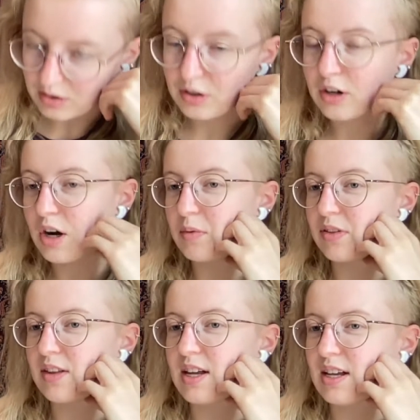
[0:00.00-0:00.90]
there are a couple
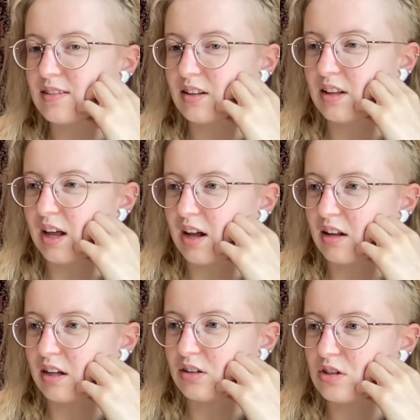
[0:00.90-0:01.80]
things that I
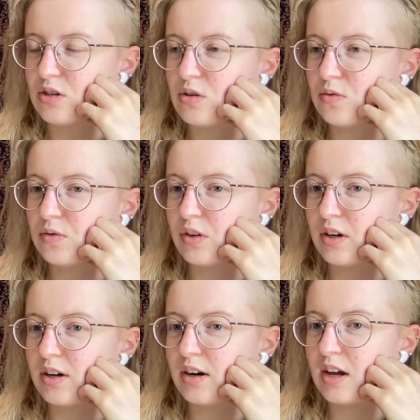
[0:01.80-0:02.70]
like to do
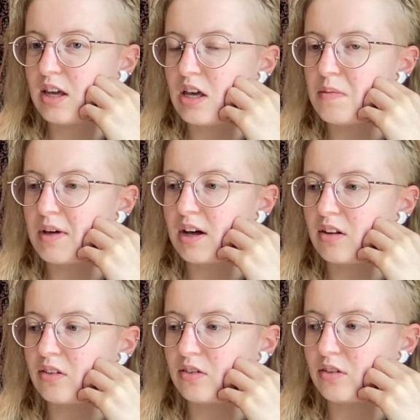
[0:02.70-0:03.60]
for
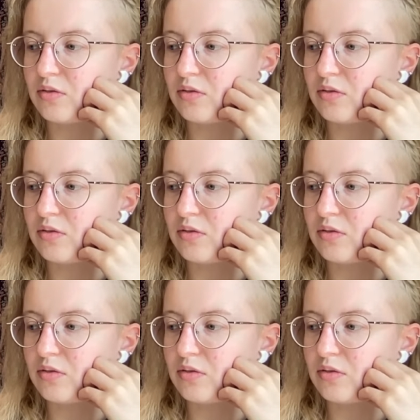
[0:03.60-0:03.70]
emails.